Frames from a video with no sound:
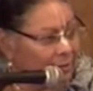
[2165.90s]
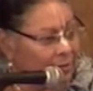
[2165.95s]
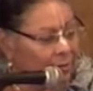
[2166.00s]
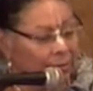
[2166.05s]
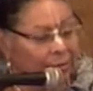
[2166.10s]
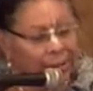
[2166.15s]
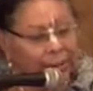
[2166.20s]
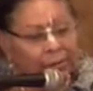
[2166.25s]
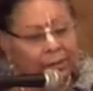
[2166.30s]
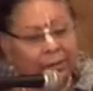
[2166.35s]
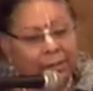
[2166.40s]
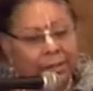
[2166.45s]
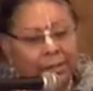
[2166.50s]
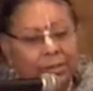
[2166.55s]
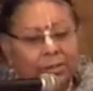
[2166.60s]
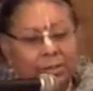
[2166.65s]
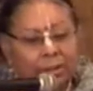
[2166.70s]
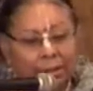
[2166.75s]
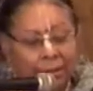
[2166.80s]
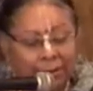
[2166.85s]
So he could
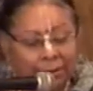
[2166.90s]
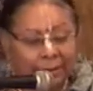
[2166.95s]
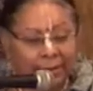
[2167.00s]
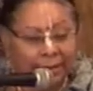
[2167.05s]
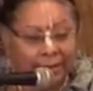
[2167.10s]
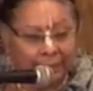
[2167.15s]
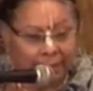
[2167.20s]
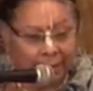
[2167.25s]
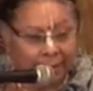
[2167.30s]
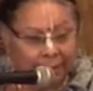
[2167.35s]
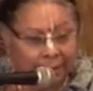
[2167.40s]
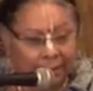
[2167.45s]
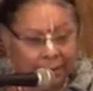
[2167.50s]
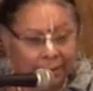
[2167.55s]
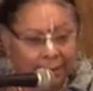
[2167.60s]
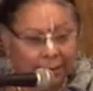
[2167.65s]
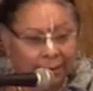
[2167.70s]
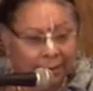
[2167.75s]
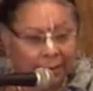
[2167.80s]
not tolerate that.